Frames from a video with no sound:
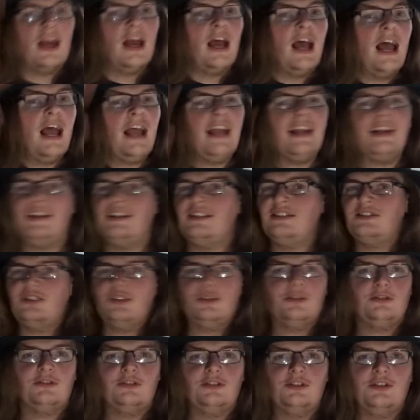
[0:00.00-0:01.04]
Hey
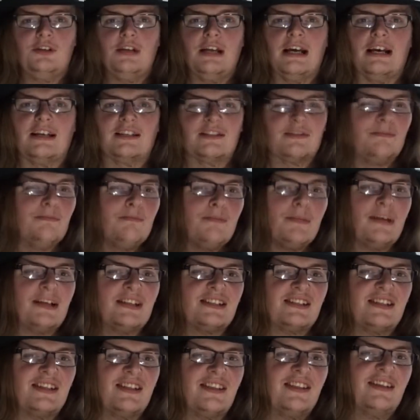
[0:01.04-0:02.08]
dudes and dudettes,
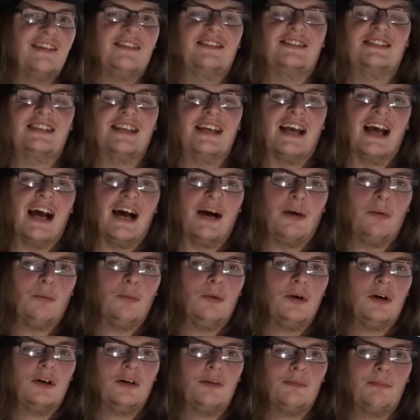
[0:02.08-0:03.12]
Mr. Theorist here, and
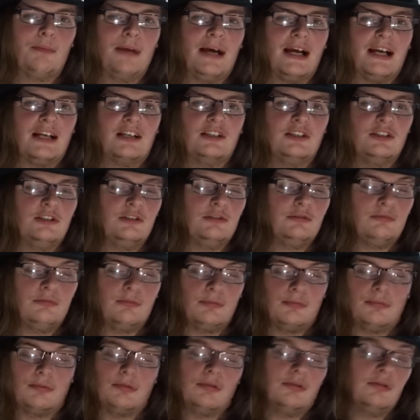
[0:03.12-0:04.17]
welcome back to
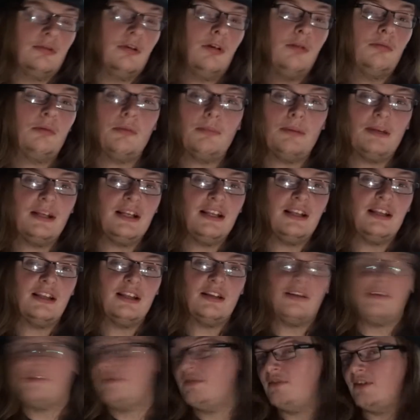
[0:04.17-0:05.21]
probably
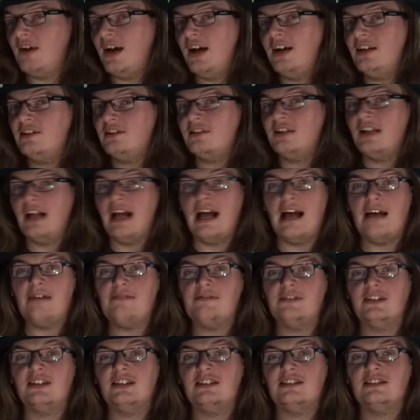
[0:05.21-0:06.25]
the final
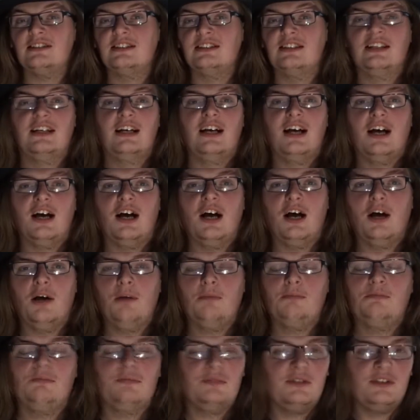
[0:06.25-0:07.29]
ever
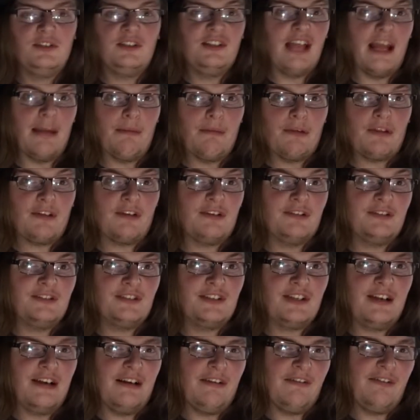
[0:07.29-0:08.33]
Game of Thrones
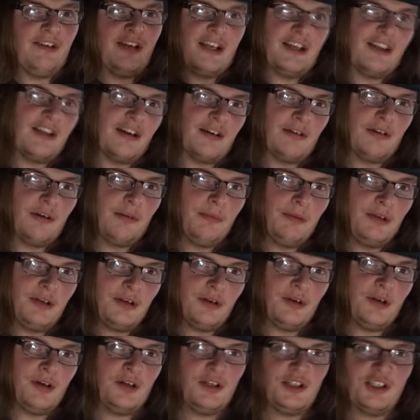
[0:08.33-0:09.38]
theory video that I'm going to be
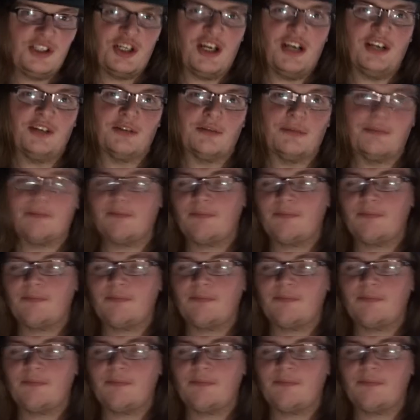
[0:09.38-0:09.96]
doing on this channel.